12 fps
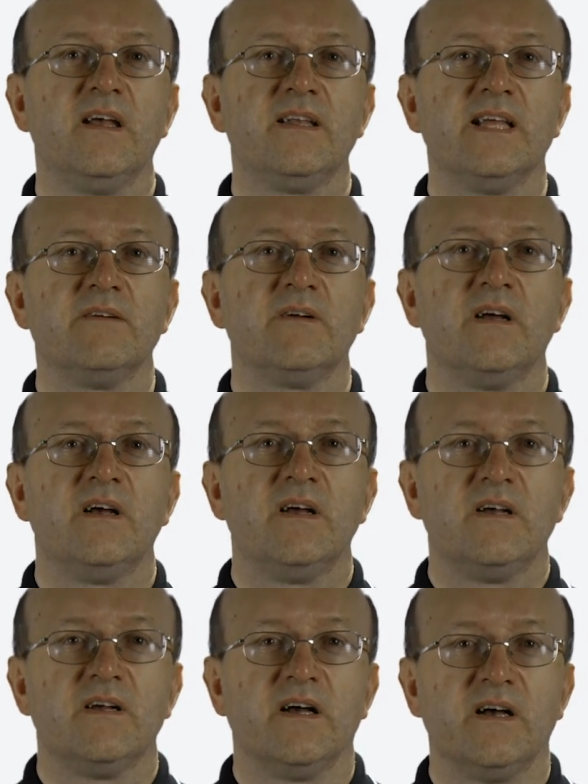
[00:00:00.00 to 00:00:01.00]
Now,
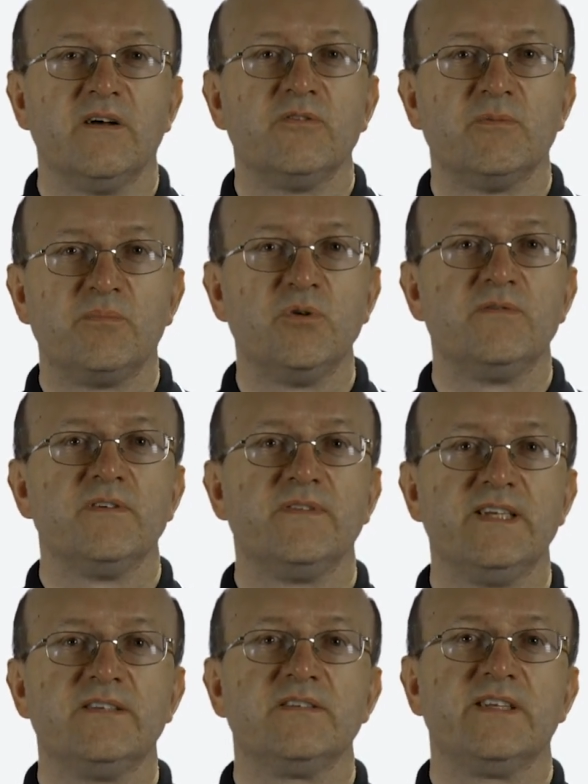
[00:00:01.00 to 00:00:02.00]
the proof of
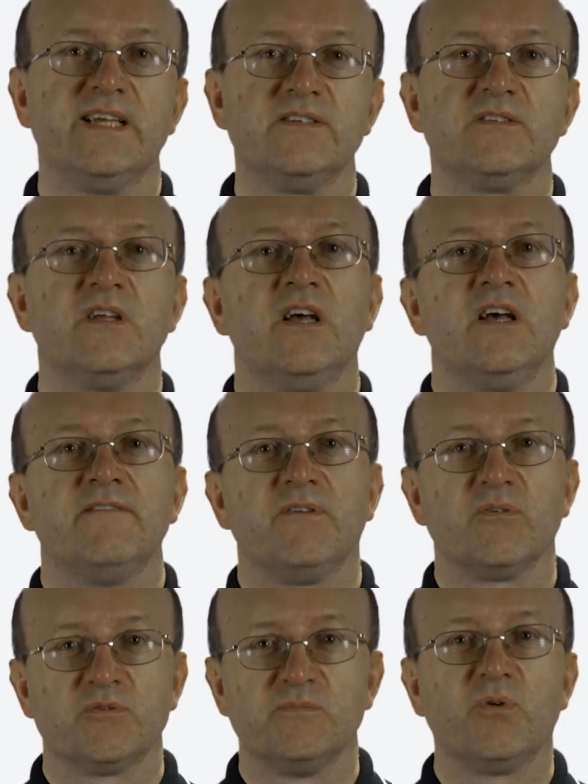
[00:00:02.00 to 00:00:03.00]
this test
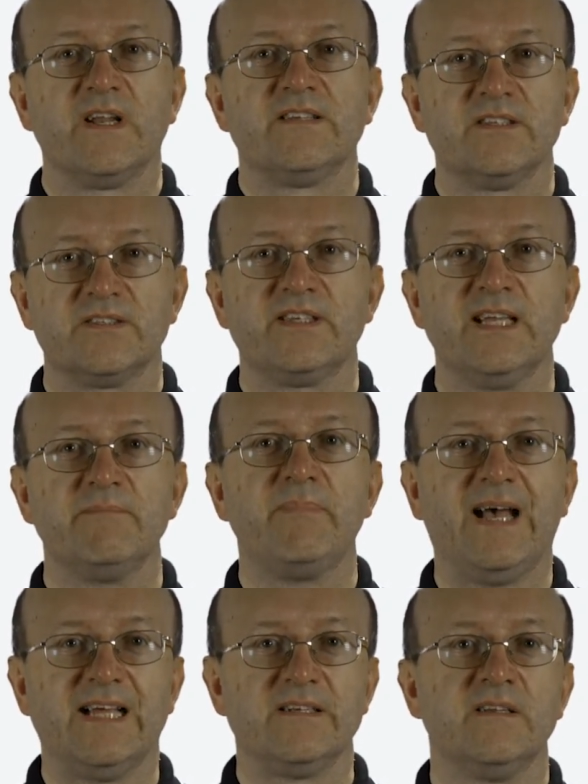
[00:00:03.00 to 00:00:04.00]
follows more or less the same
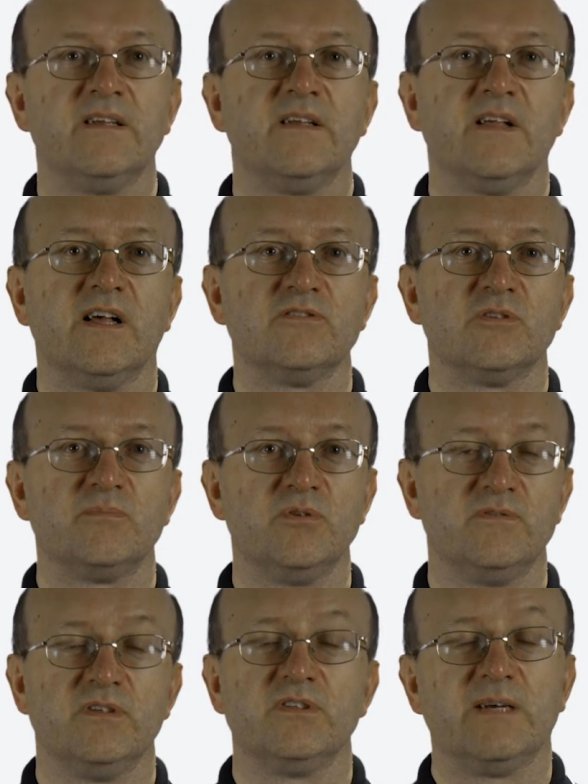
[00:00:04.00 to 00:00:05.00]
pattern as the
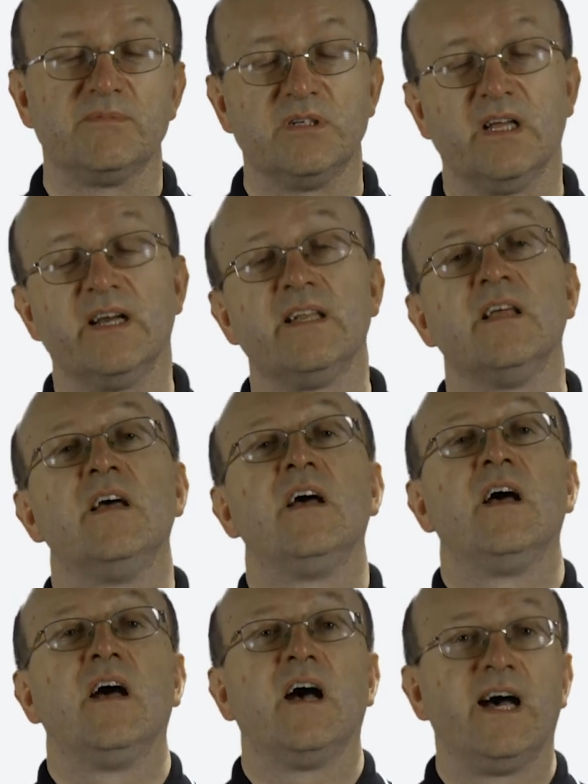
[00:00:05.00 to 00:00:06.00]
proof in Chapter 9,
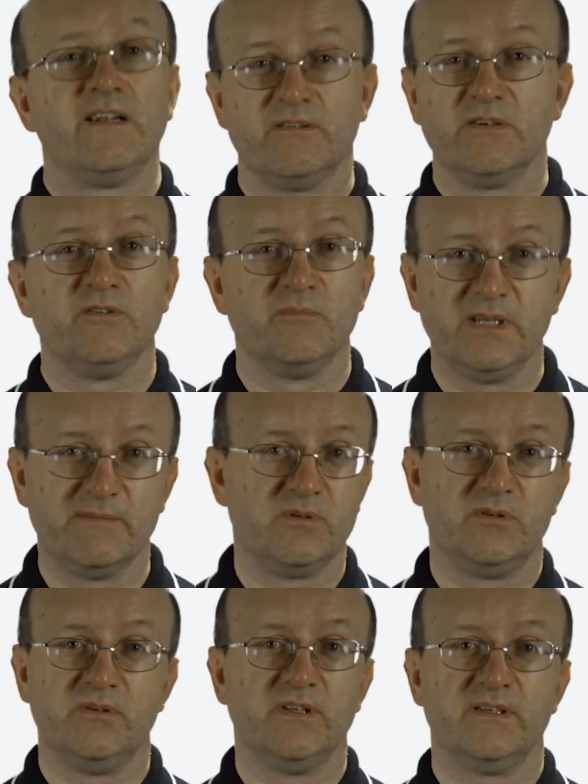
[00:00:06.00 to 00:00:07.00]
and you'll be able to
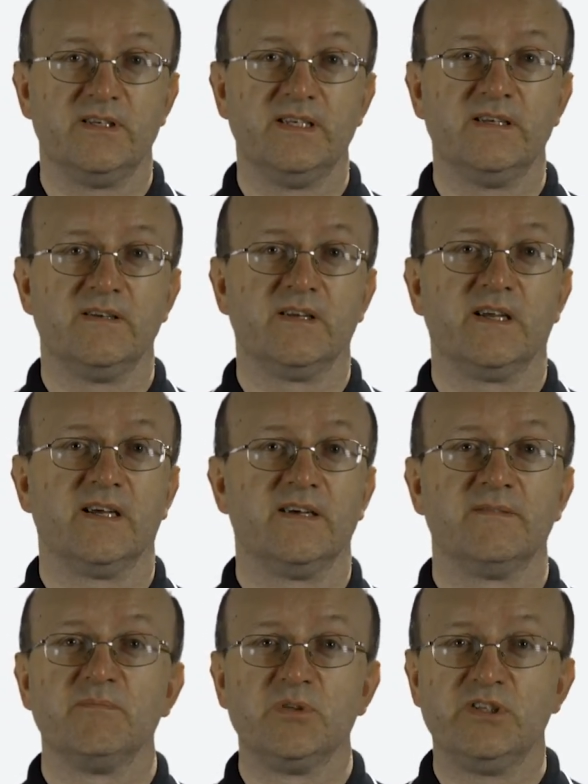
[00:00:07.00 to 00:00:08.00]
do that in
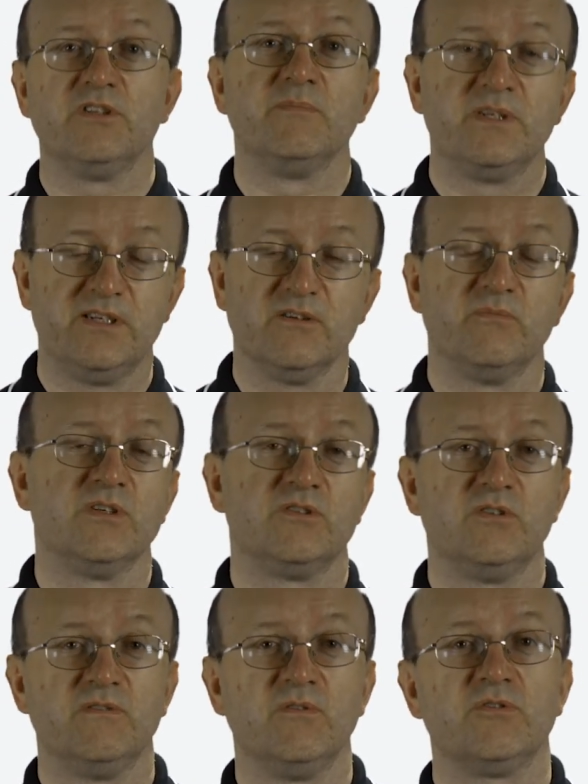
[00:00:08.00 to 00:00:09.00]
the material
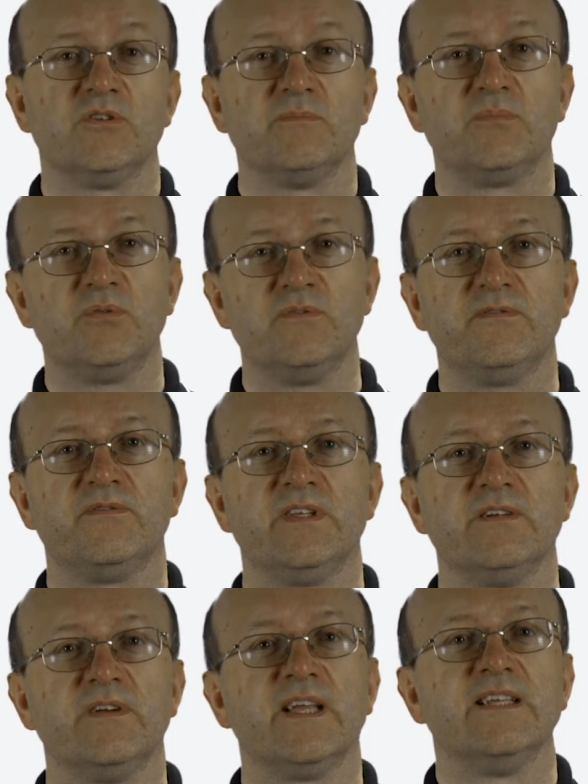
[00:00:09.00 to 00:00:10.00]
once you've looked at proof
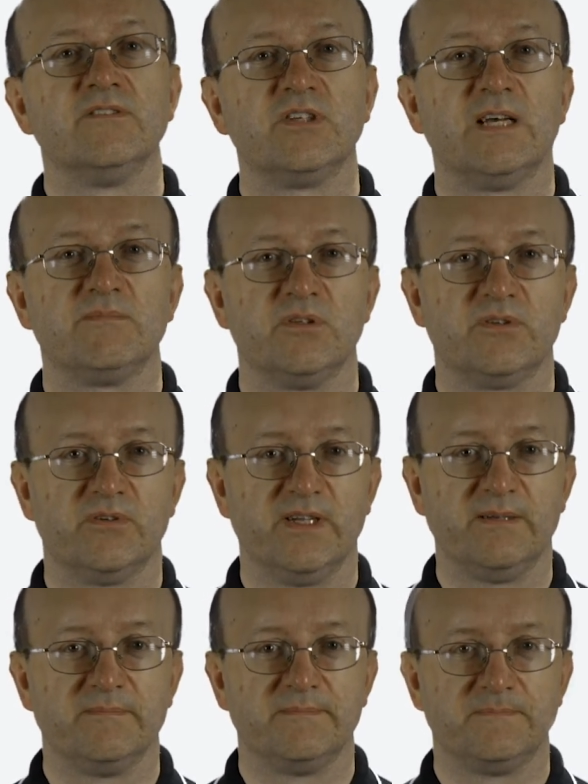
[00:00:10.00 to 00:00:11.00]
theory in Chapter 3.